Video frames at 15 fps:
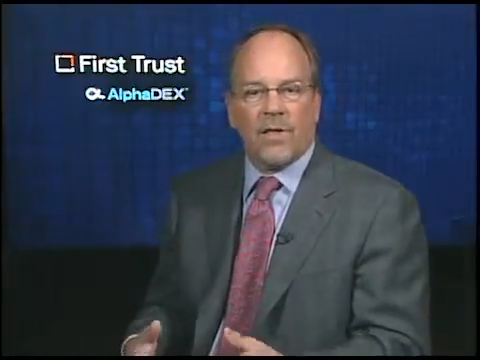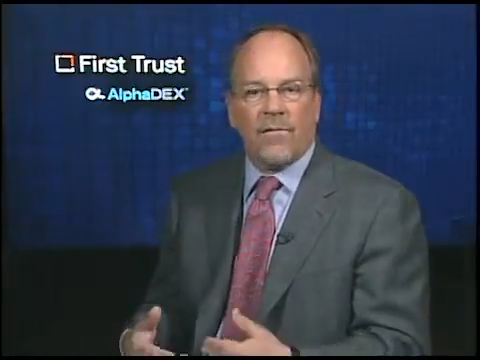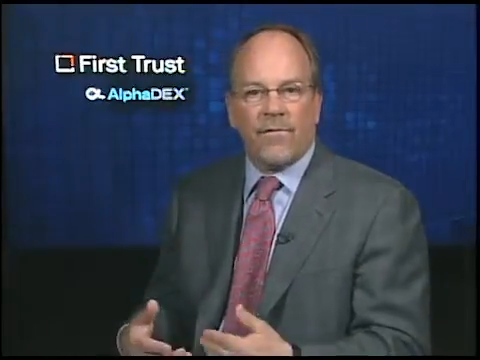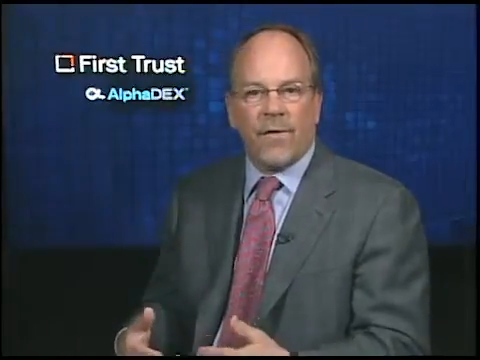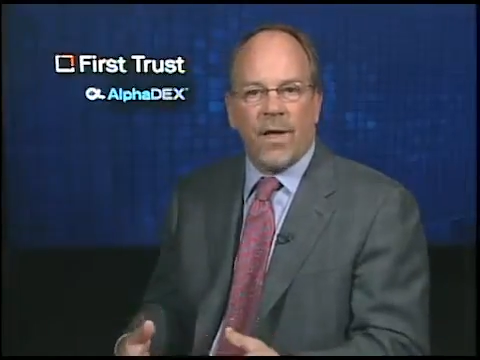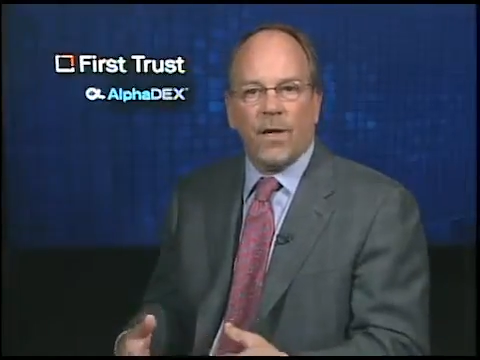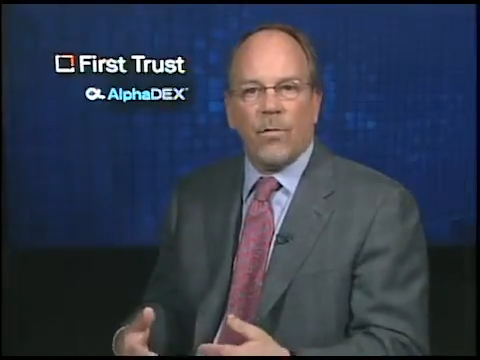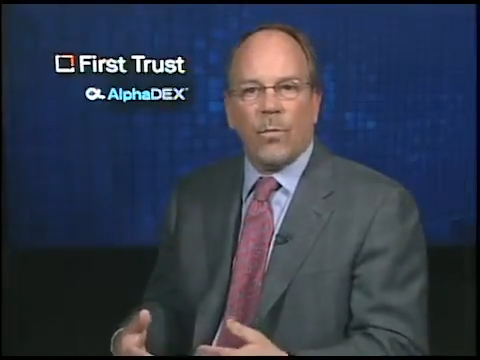The
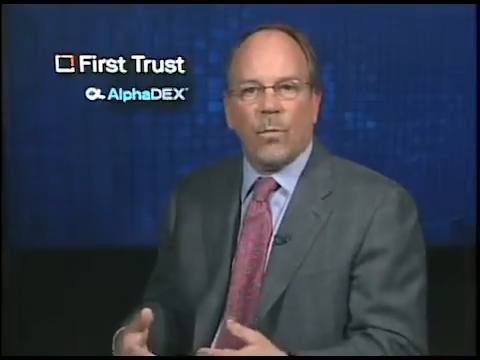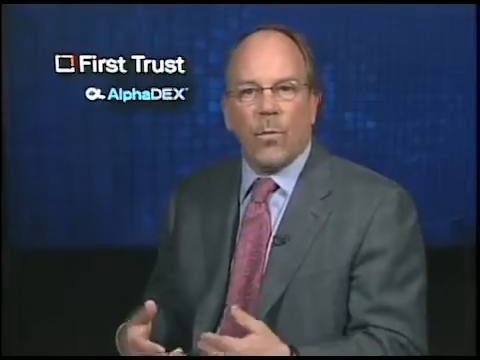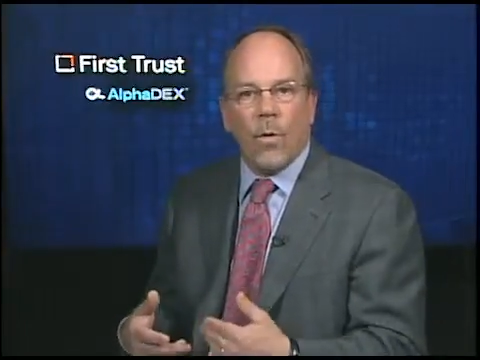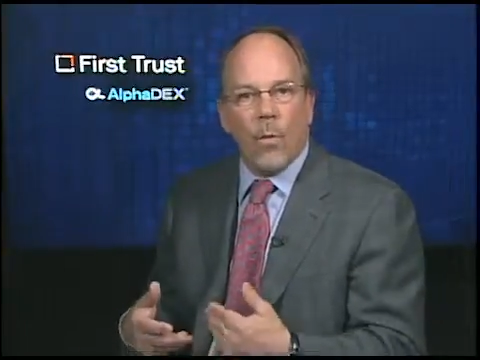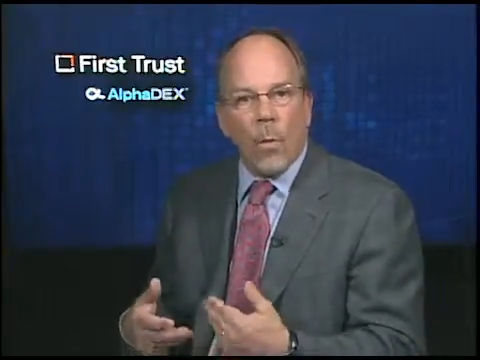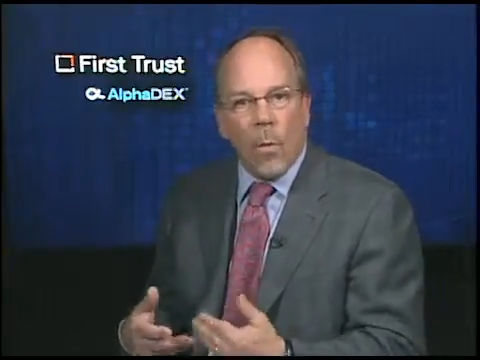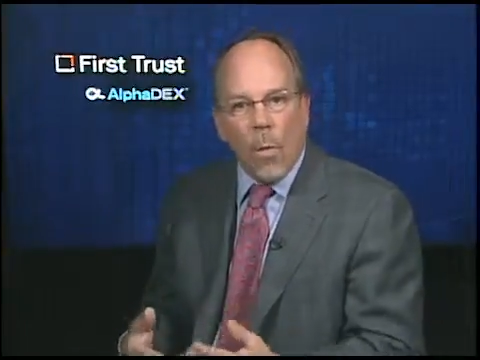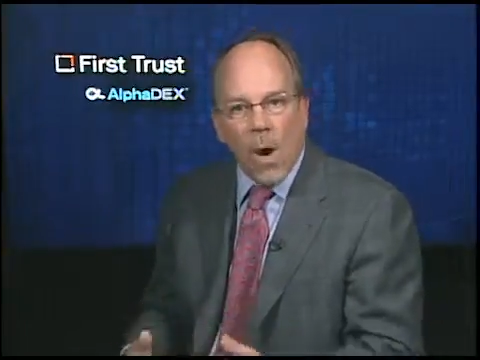Fed
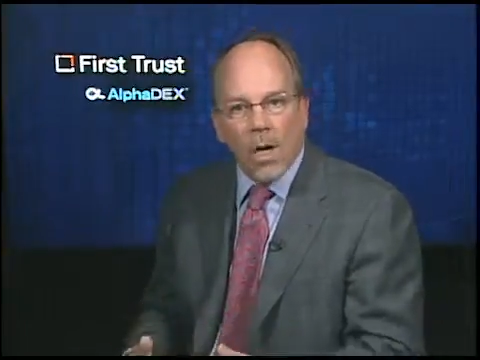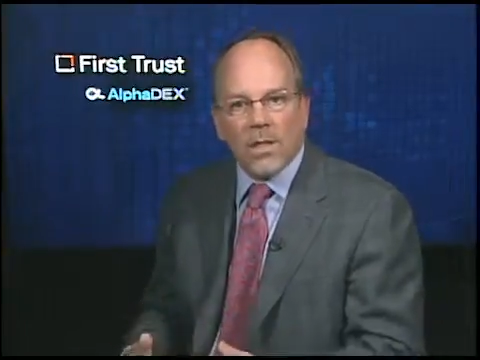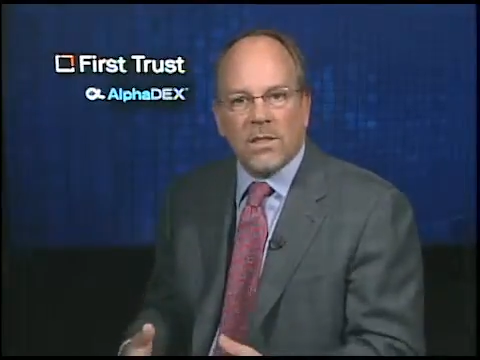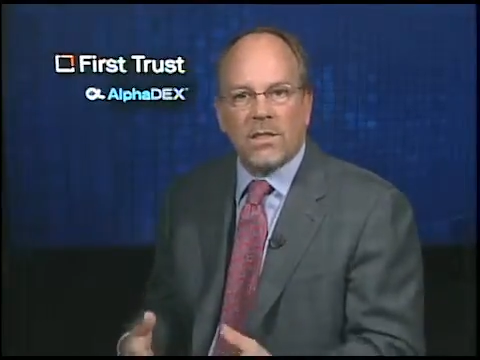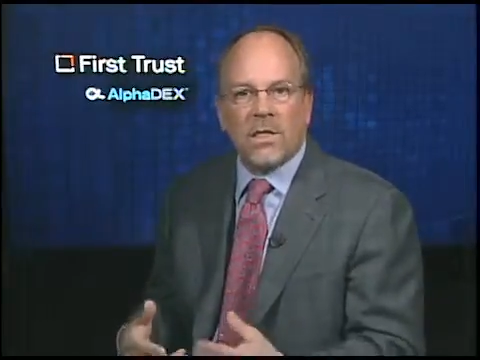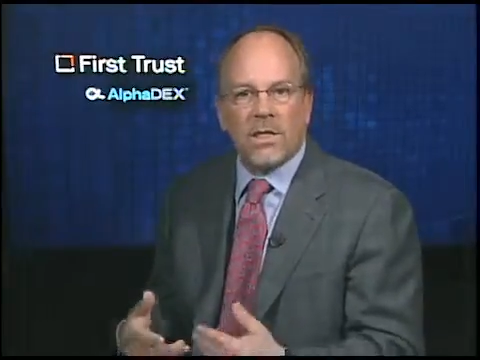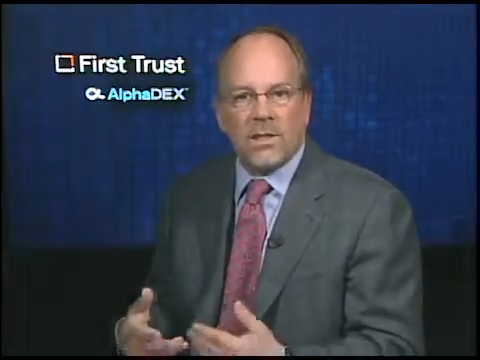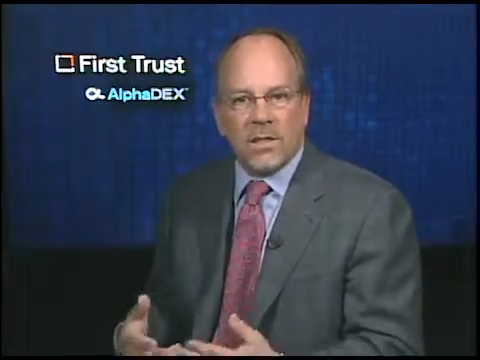
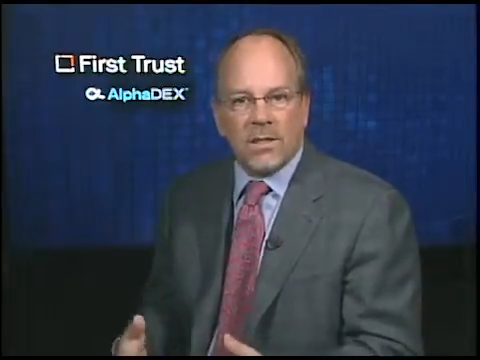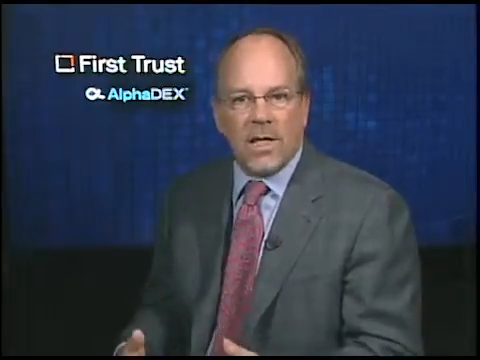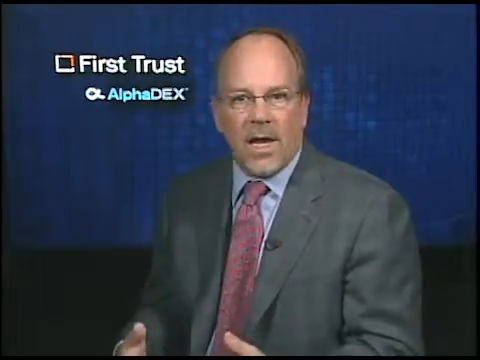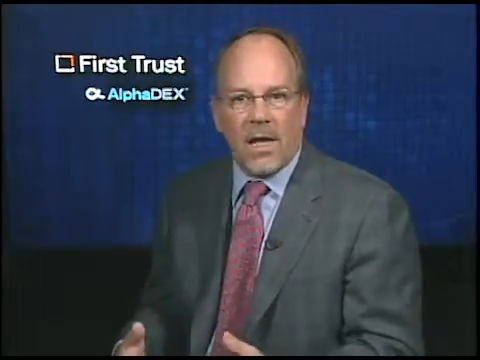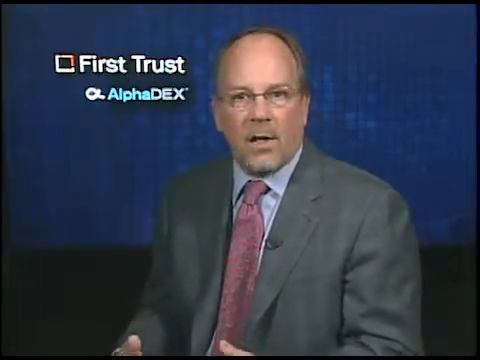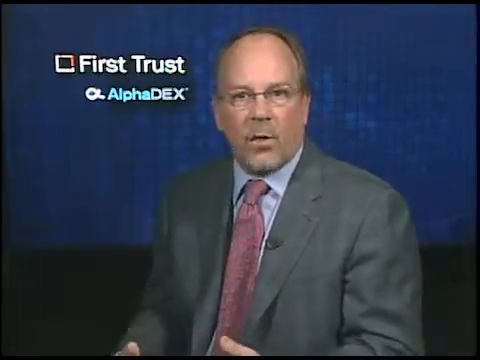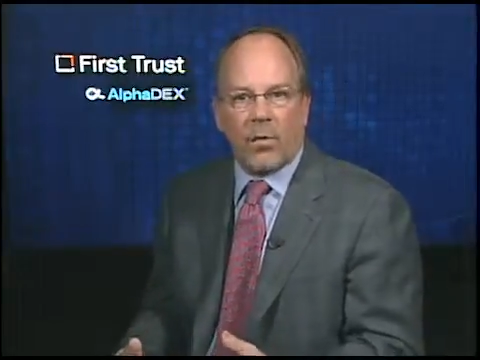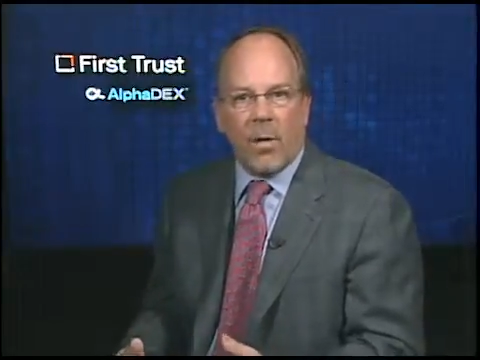wants to
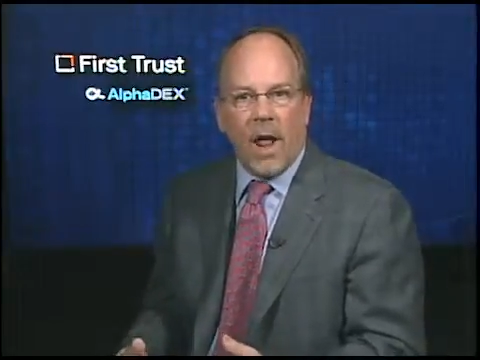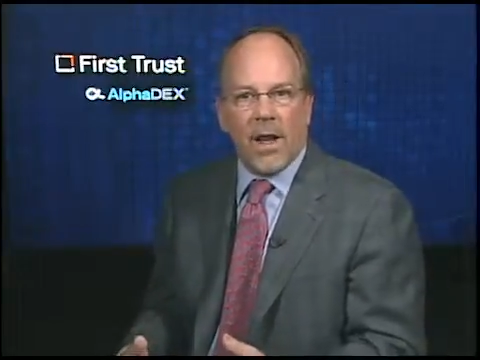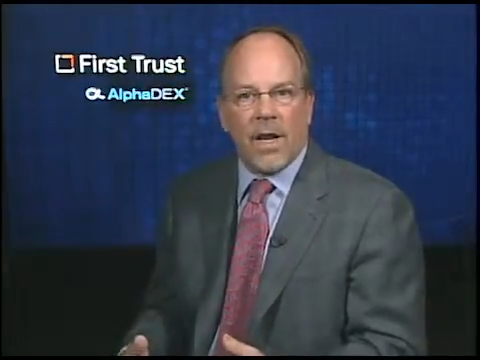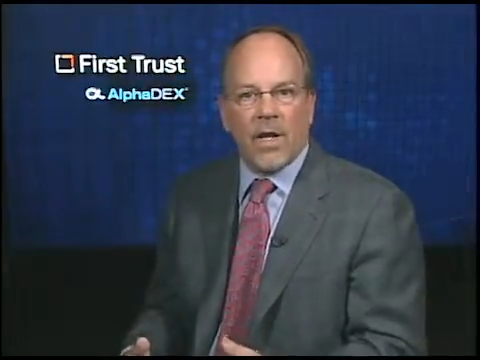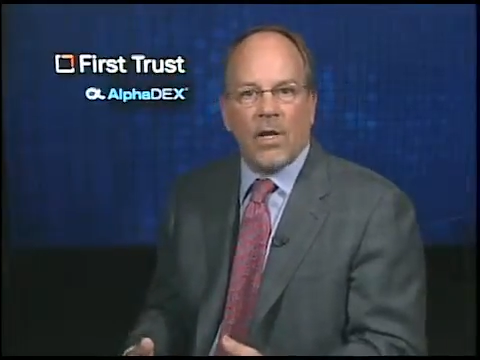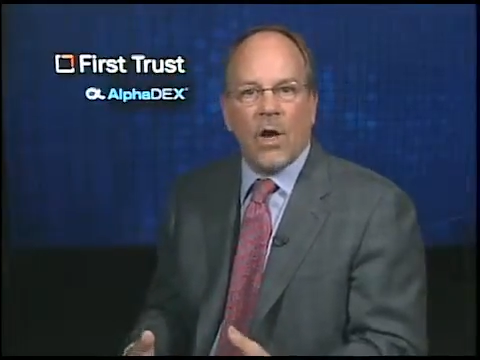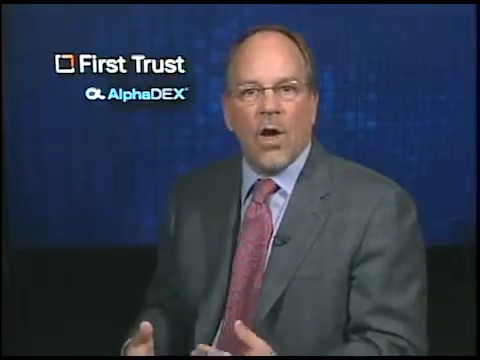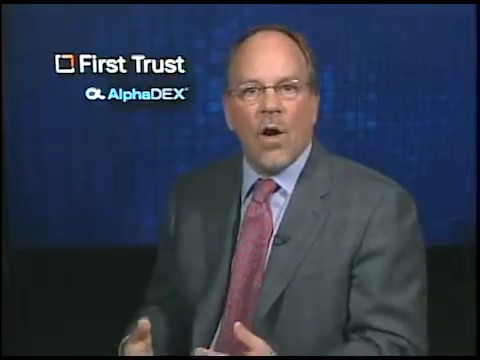take
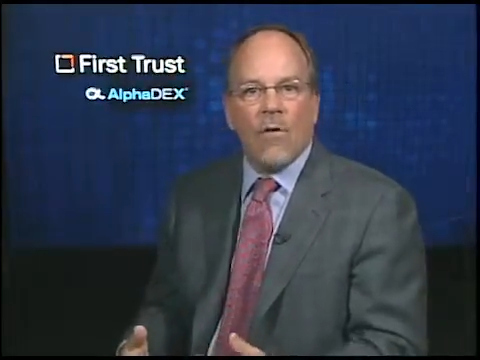credit